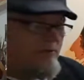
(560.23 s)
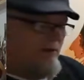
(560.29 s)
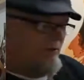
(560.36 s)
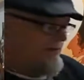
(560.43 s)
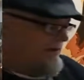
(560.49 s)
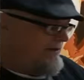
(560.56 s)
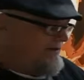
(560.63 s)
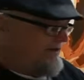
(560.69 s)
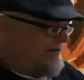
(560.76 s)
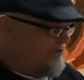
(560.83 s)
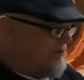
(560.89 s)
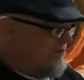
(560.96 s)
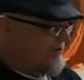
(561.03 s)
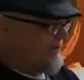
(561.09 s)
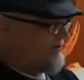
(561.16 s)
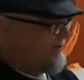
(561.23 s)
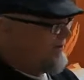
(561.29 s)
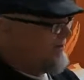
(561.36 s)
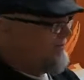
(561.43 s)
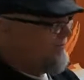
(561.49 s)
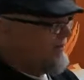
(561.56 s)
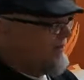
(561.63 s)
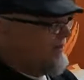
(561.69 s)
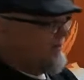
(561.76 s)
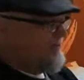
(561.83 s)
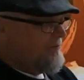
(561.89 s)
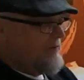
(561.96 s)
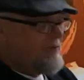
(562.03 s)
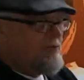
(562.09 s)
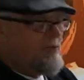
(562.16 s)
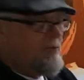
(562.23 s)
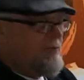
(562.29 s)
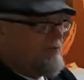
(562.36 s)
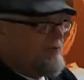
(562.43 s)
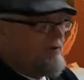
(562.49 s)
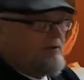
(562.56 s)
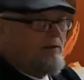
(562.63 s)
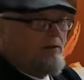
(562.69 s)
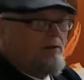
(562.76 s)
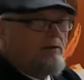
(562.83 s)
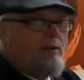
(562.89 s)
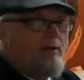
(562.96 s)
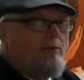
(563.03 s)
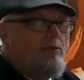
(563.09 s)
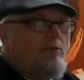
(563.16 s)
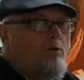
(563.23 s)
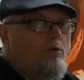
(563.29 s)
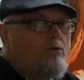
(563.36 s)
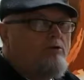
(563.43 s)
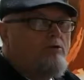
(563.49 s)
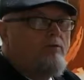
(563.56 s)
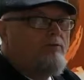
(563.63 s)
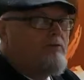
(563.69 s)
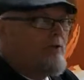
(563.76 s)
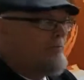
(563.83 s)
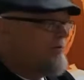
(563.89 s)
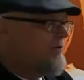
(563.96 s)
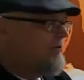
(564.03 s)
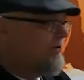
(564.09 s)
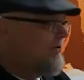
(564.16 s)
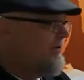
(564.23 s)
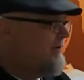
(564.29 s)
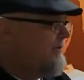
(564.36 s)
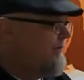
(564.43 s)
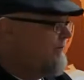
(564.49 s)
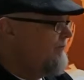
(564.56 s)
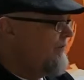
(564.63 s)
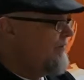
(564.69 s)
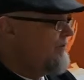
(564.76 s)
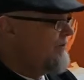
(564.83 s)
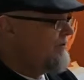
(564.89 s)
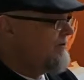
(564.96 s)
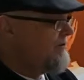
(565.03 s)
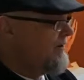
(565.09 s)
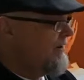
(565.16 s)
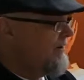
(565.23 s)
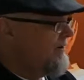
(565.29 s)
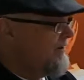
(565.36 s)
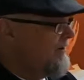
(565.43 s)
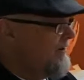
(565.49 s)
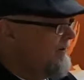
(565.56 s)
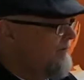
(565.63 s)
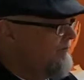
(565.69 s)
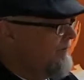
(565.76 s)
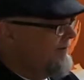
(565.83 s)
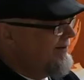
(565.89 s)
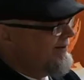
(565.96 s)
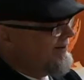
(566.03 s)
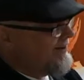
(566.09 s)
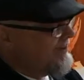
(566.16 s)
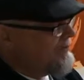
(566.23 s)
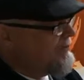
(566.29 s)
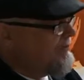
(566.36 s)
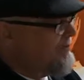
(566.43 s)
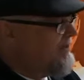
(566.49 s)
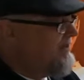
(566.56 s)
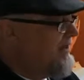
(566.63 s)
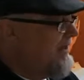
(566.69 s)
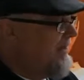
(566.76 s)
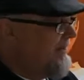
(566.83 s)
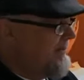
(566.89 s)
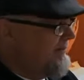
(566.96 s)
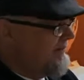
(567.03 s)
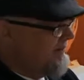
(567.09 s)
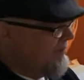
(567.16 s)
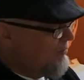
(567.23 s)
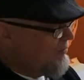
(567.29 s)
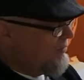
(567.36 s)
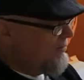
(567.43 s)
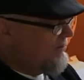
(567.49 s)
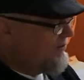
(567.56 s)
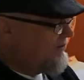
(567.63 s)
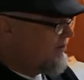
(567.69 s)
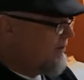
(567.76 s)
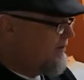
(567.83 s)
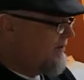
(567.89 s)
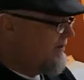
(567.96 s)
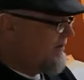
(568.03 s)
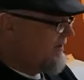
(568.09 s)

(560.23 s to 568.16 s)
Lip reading: working on it. Mixed with an ample portion of terpenoid, which is like a turpentine, odorless turpentine